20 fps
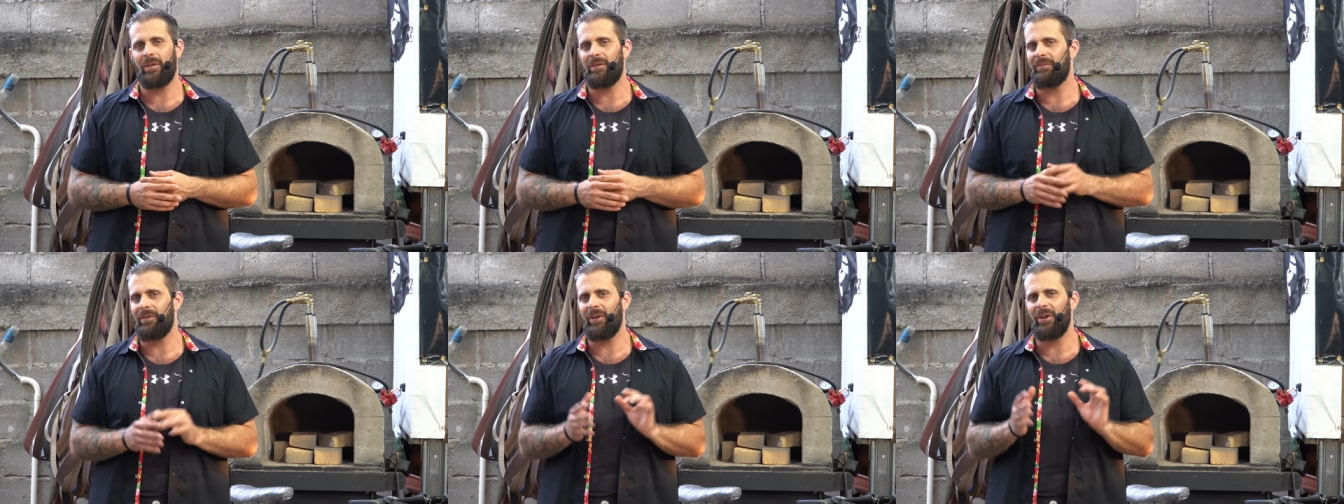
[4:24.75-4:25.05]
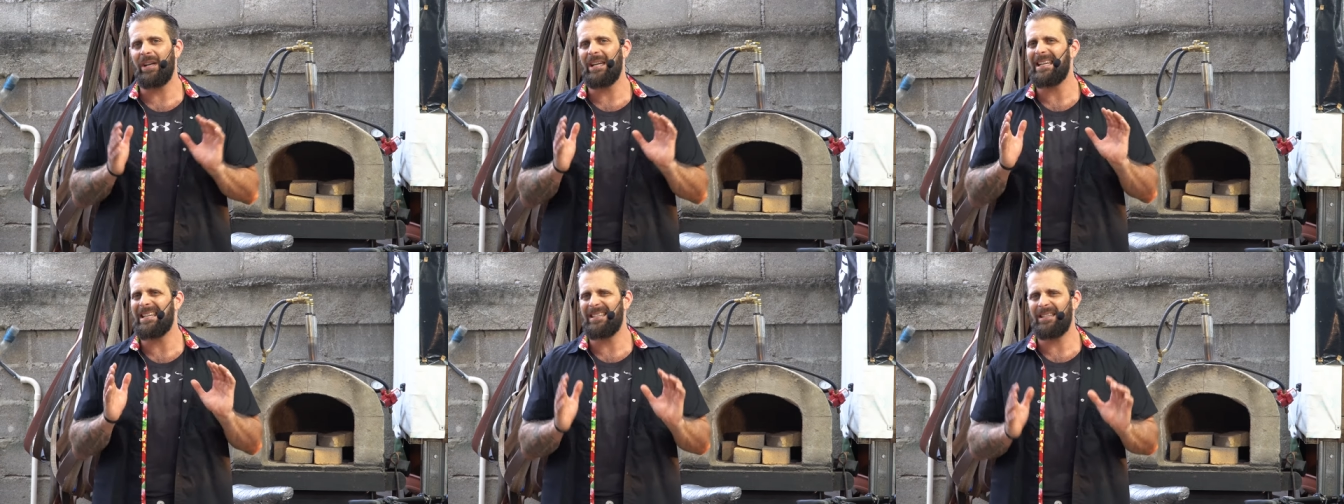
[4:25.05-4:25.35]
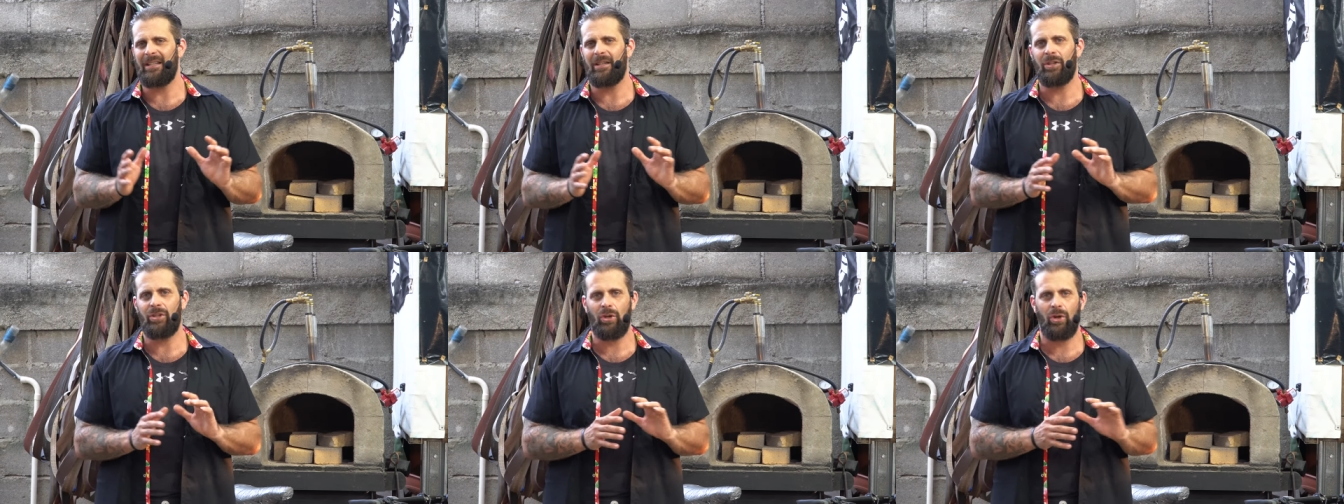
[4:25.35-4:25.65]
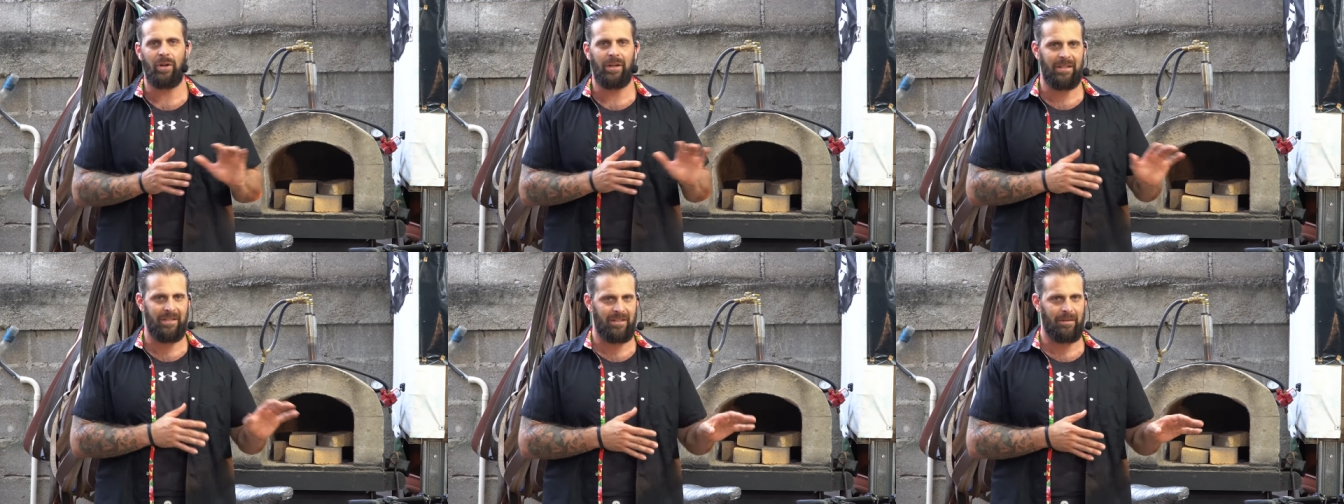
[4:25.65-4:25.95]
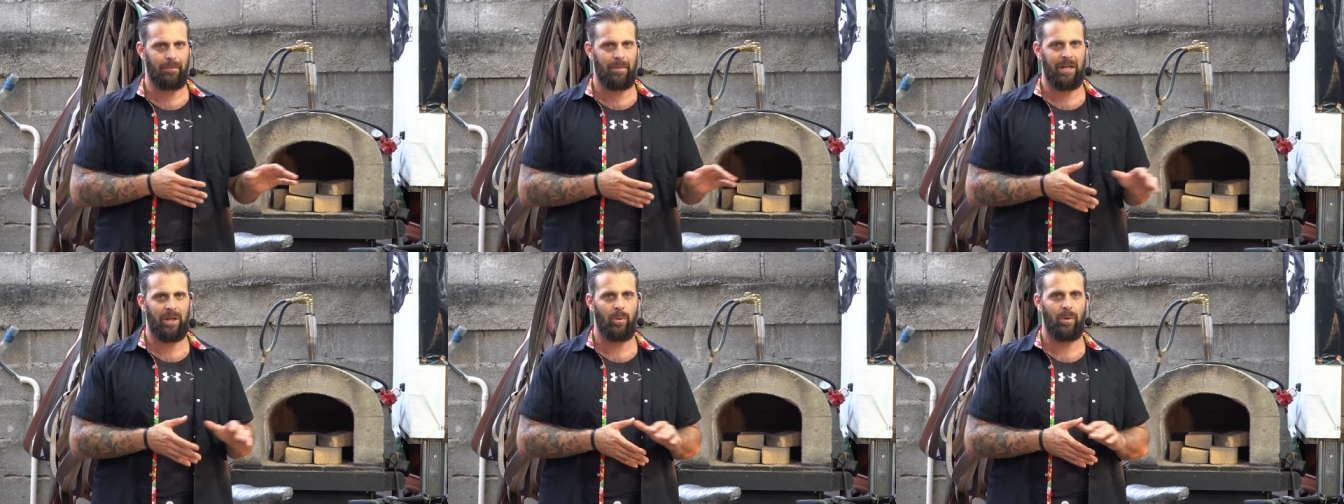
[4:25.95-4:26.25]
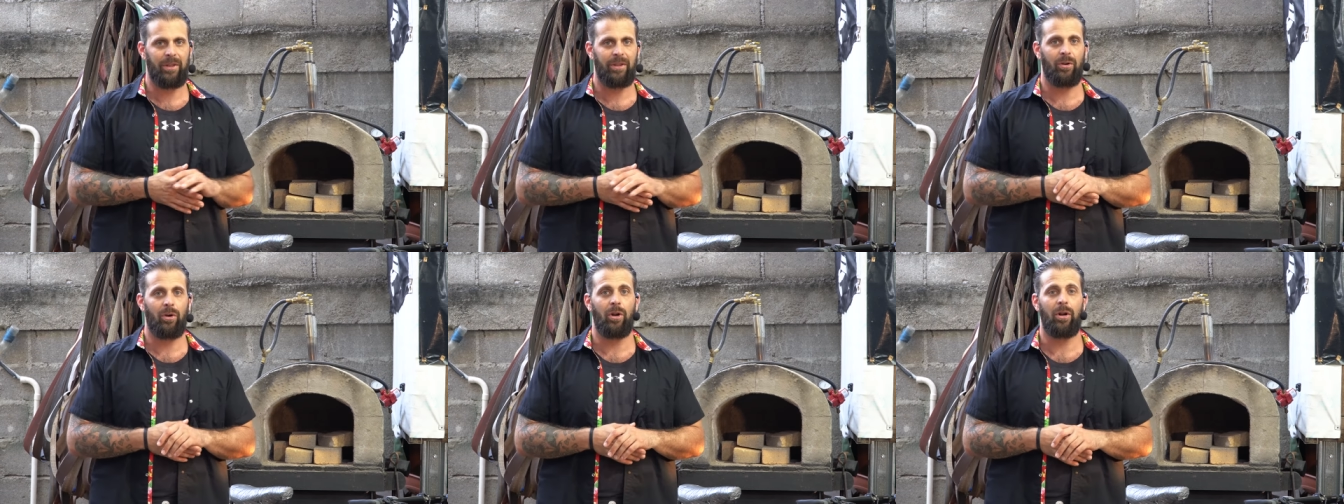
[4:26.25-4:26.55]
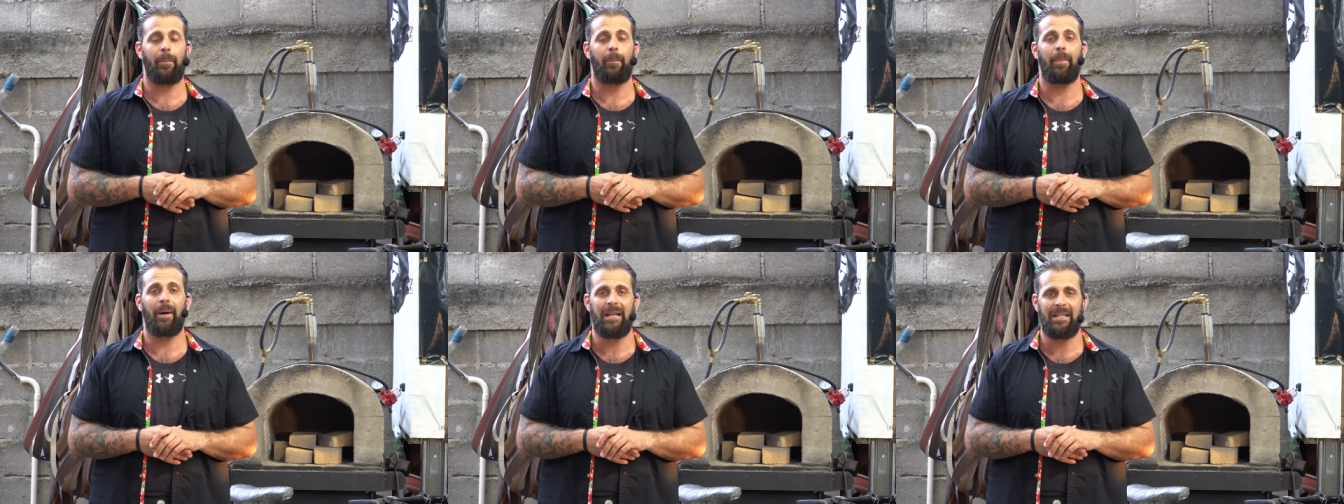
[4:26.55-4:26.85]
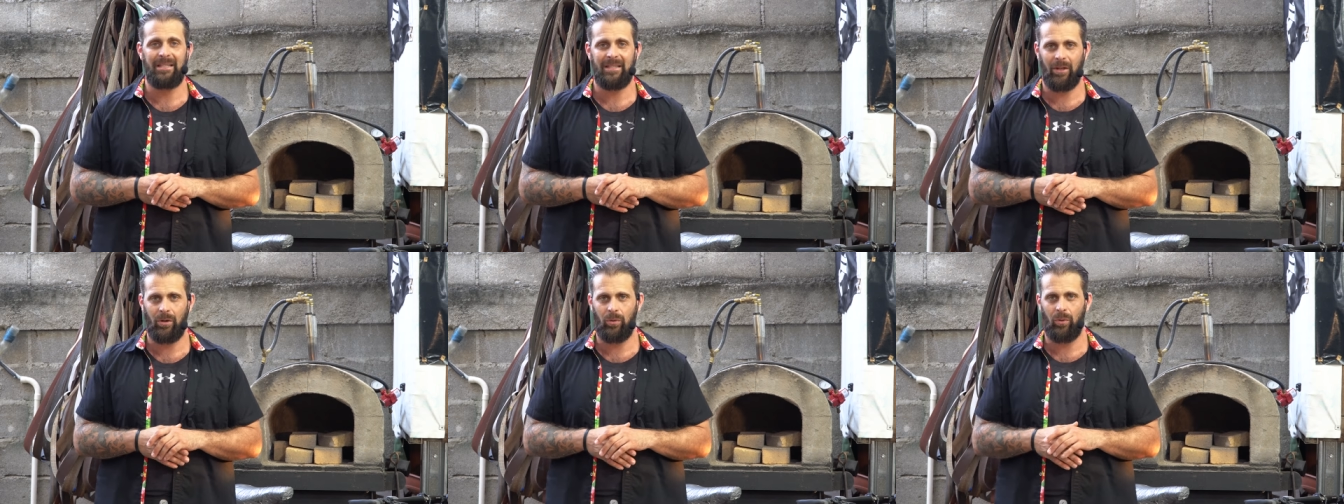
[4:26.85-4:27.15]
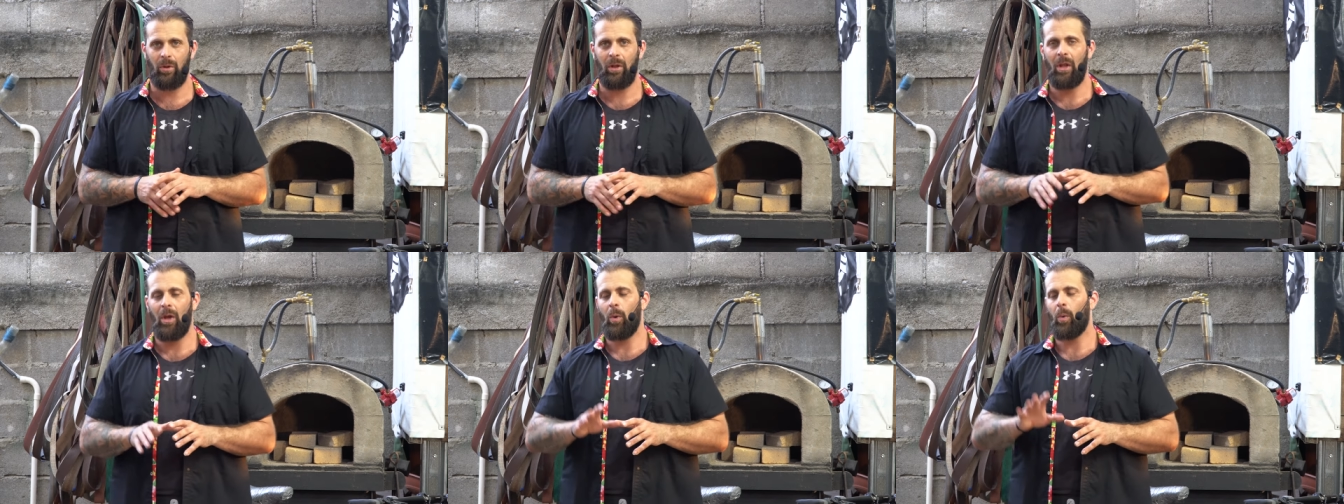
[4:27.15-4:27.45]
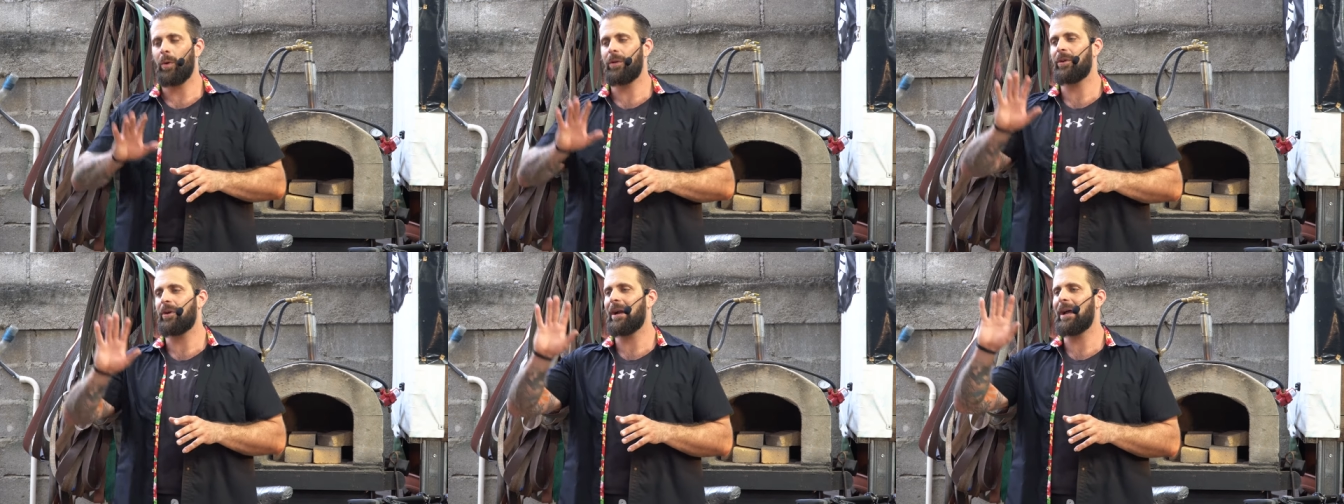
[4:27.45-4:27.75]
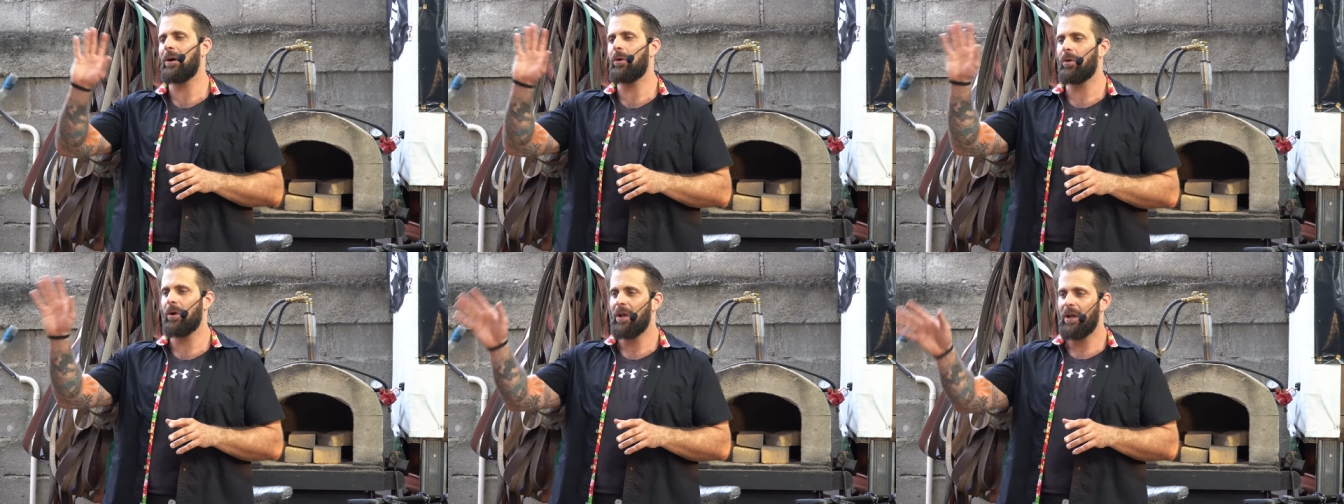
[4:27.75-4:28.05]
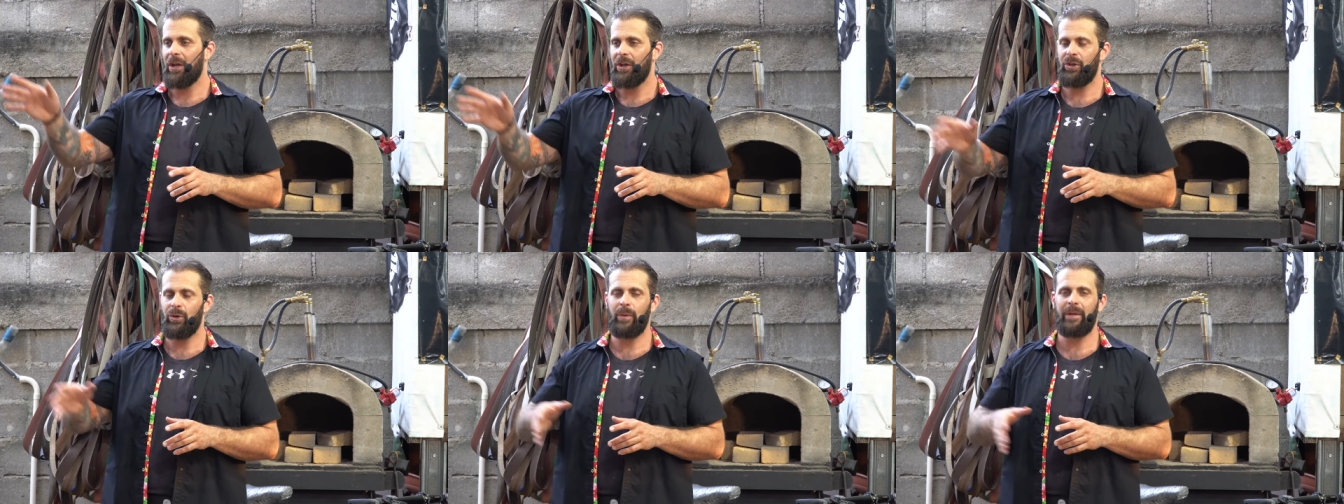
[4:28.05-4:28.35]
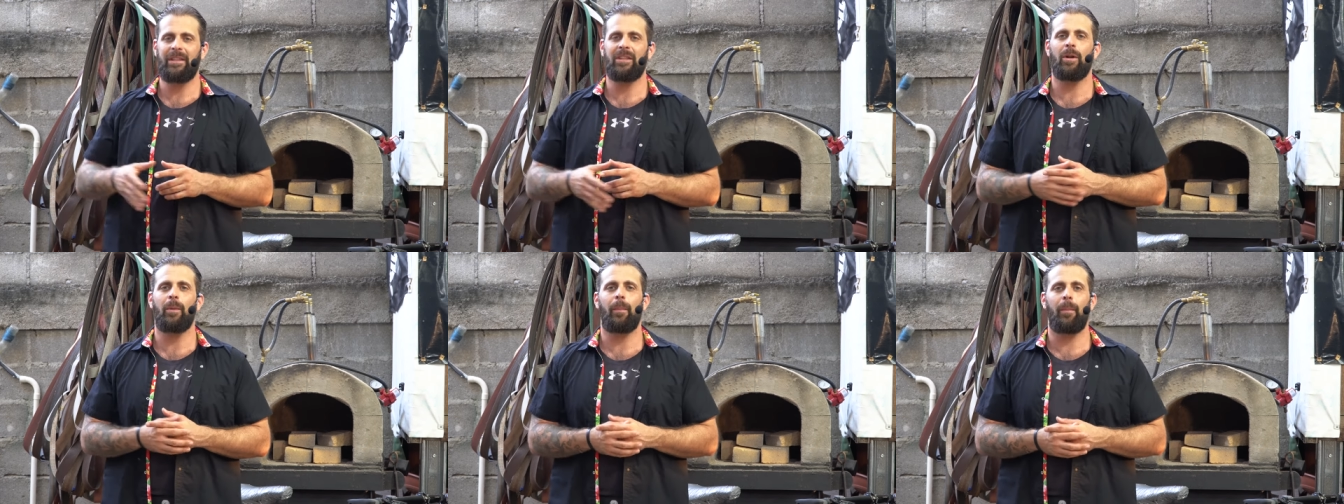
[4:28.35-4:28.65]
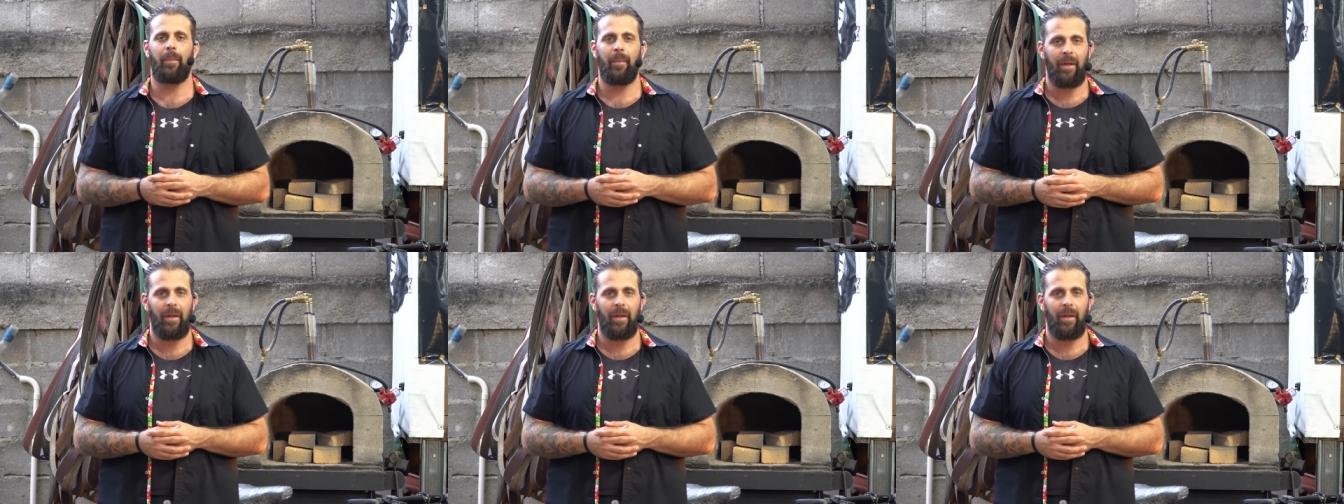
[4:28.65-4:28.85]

it's very easy to target somebody when they're on a bicycle, when they're out doing their